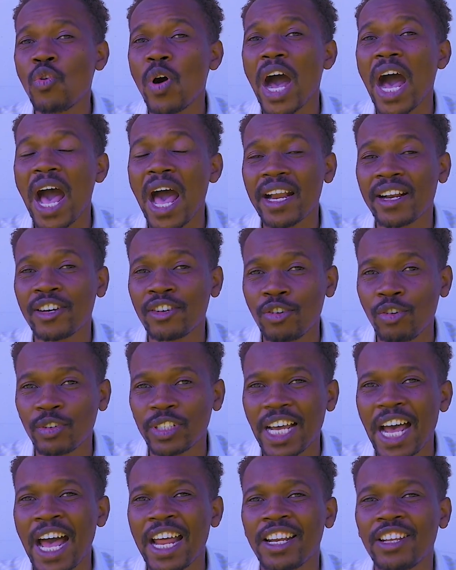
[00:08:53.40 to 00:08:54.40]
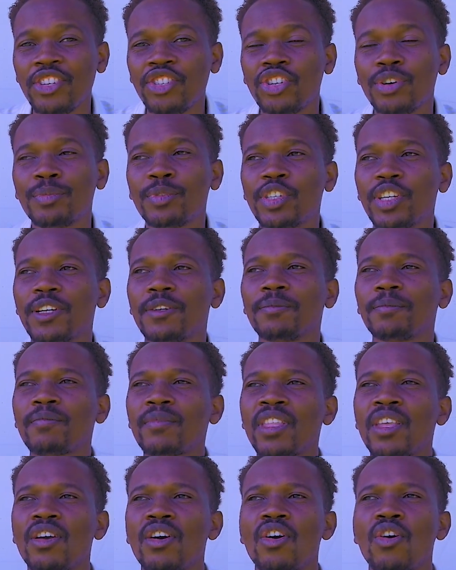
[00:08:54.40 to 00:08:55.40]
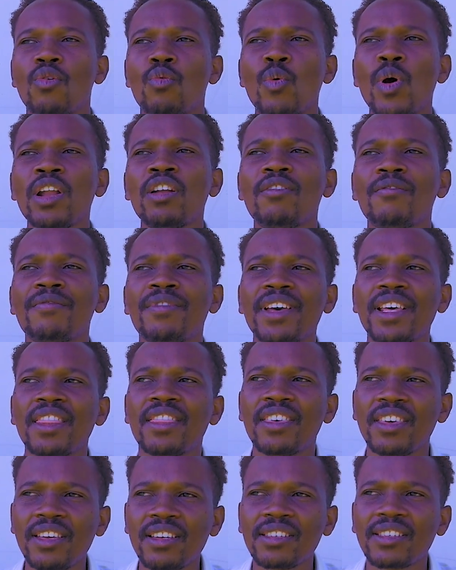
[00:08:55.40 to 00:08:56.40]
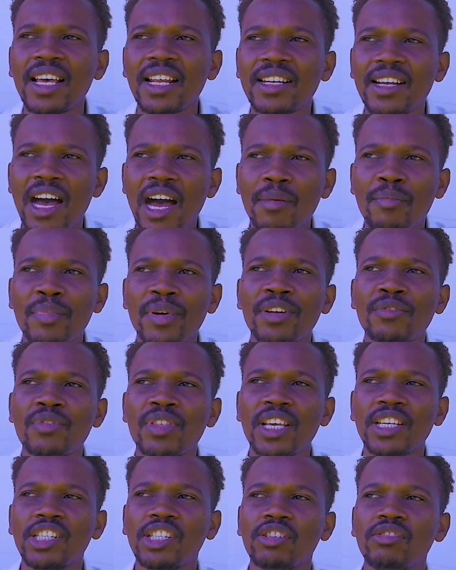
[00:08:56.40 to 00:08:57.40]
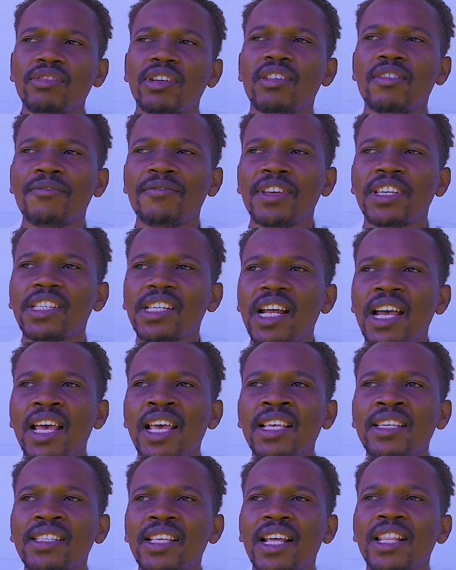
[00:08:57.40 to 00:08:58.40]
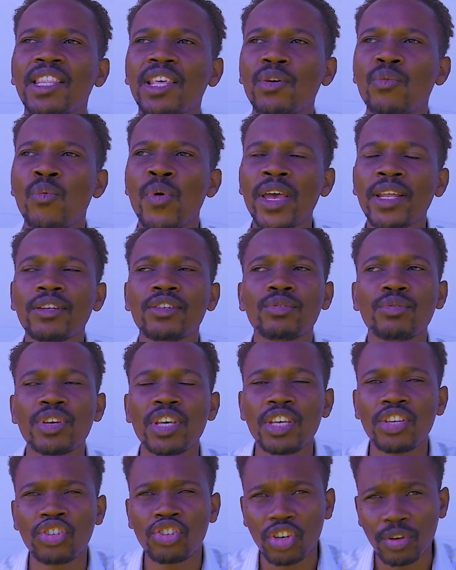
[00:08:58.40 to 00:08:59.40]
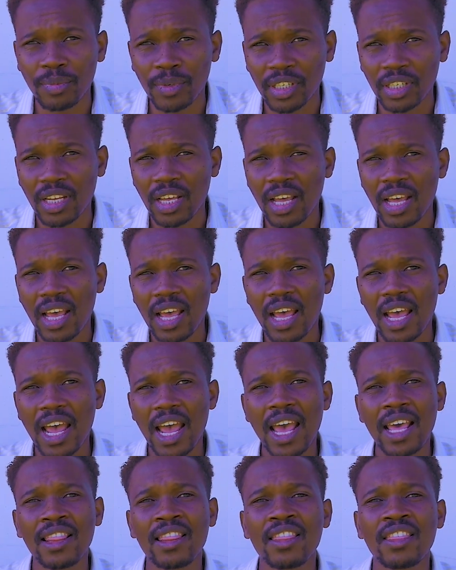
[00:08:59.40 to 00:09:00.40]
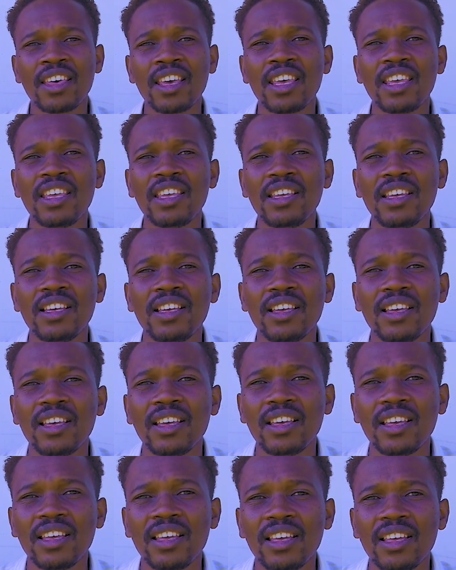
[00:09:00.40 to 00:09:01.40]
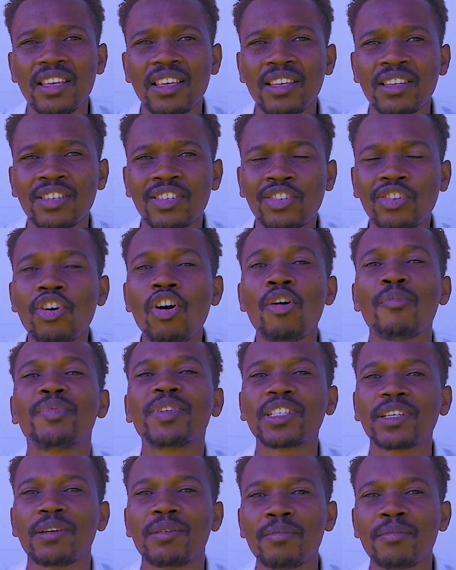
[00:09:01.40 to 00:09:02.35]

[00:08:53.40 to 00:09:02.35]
are not an Egyptian. One of the things that happened with the children of Israel is that they went to Egypt and they stopped